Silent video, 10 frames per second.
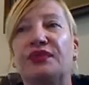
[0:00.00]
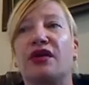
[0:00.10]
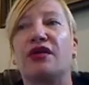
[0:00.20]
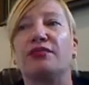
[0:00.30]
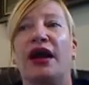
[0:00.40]

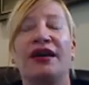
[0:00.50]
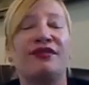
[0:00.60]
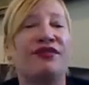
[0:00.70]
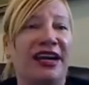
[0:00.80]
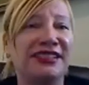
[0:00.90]
my
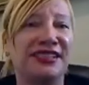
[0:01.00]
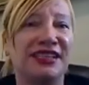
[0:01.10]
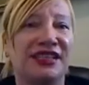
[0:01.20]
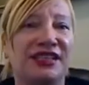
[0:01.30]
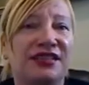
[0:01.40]
advice
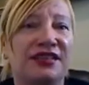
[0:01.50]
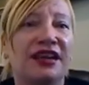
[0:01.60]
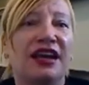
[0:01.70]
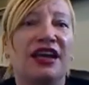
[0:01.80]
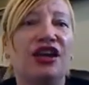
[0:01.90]
is
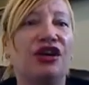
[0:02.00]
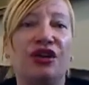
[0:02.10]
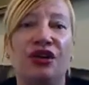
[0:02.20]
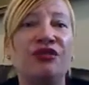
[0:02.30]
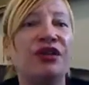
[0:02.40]

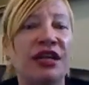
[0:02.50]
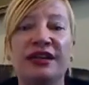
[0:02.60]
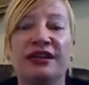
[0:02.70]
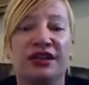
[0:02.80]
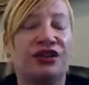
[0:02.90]
you need
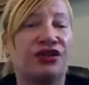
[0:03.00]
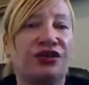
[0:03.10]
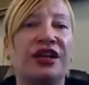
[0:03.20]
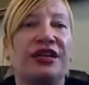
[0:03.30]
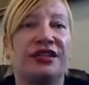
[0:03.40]
an
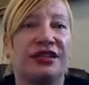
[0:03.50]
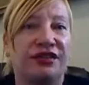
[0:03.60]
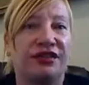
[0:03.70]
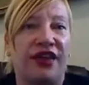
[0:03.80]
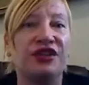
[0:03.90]
attorney to
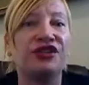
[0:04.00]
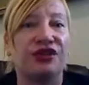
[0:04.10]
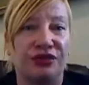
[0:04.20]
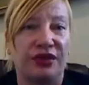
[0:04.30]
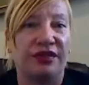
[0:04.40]
defend
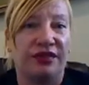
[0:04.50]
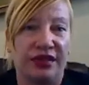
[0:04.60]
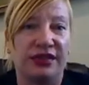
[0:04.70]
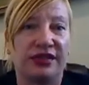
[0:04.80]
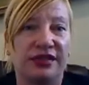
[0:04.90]
you in
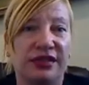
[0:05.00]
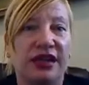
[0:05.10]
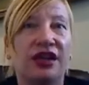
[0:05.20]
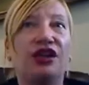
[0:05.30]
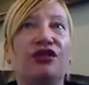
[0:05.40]
this.
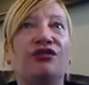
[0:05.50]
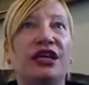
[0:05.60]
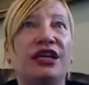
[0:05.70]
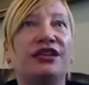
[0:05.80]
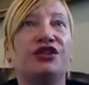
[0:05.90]
You
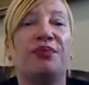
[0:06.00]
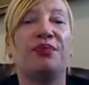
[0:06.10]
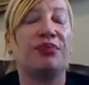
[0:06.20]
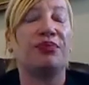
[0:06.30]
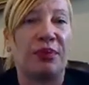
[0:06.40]
need to be
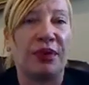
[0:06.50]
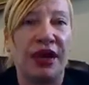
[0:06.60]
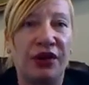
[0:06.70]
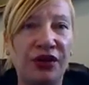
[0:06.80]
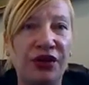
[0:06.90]

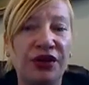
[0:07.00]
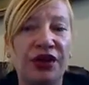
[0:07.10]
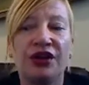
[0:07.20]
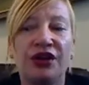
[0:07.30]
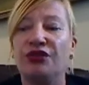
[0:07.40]
prepared,
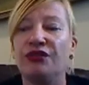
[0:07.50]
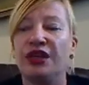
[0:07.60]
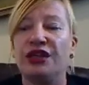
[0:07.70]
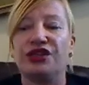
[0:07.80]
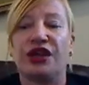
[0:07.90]
you
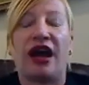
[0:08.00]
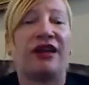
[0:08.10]
need to have a